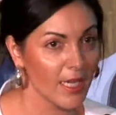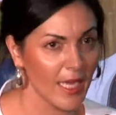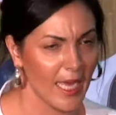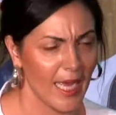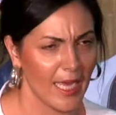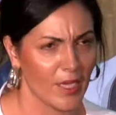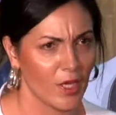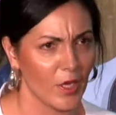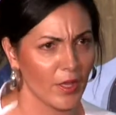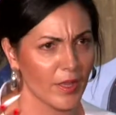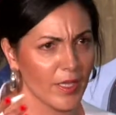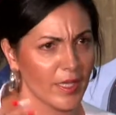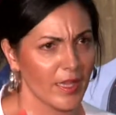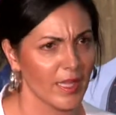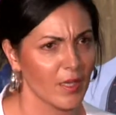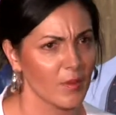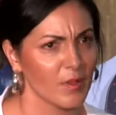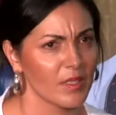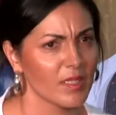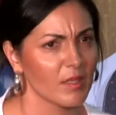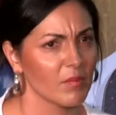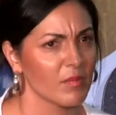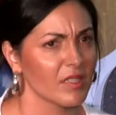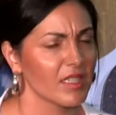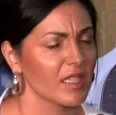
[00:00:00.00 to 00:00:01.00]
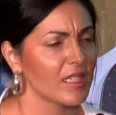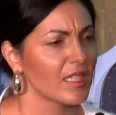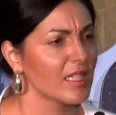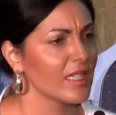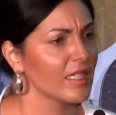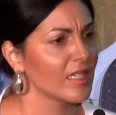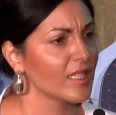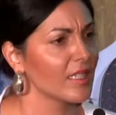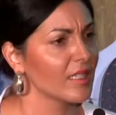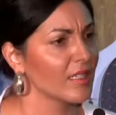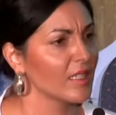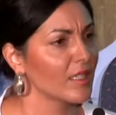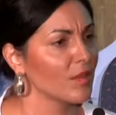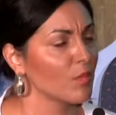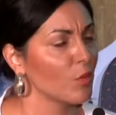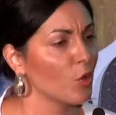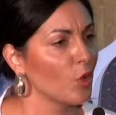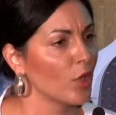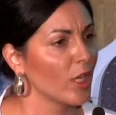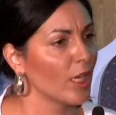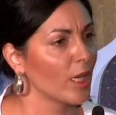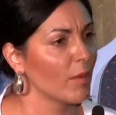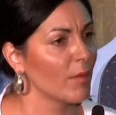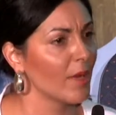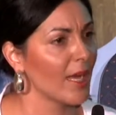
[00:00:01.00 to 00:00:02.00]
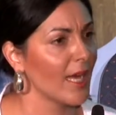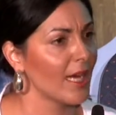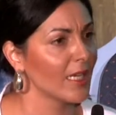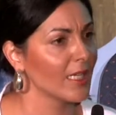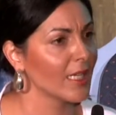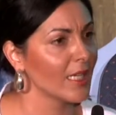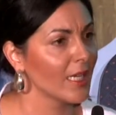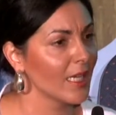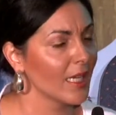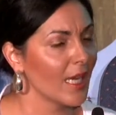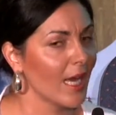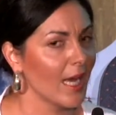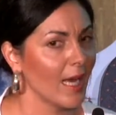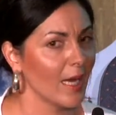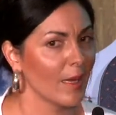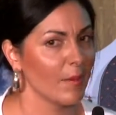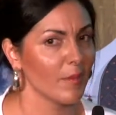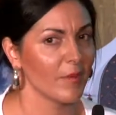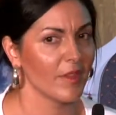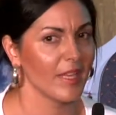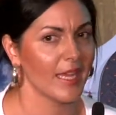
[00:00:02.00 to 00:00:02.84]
And I think there were some statistics this morning about um, the